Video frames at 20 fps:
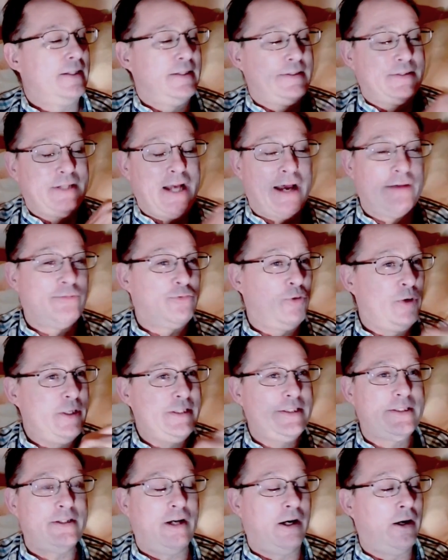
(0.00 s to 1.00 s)
it's got
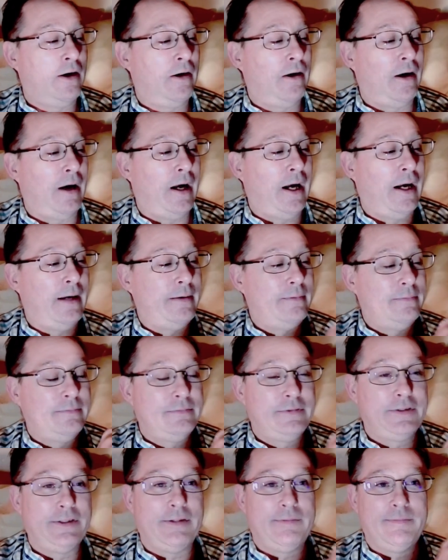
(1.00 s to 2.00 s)
voice or uh,
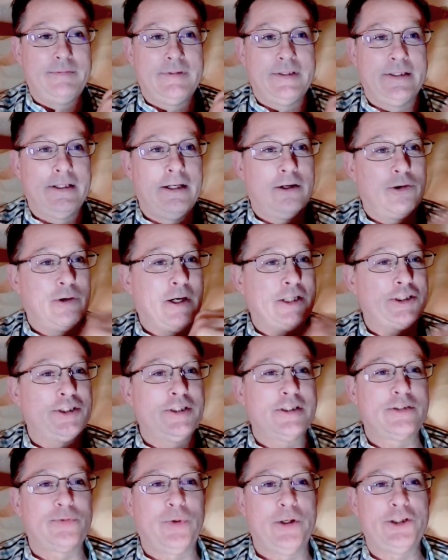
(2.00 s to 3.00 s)
the, the
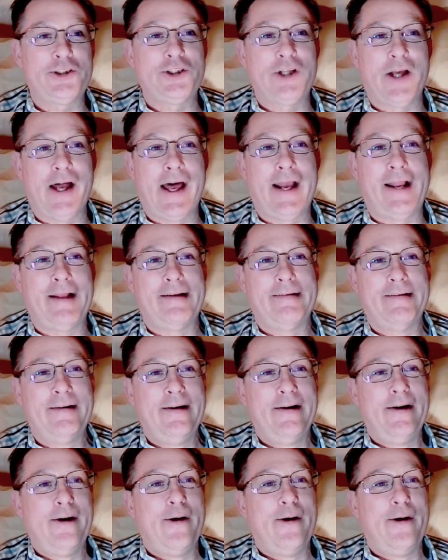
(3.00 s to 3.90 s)
aggression switch on it.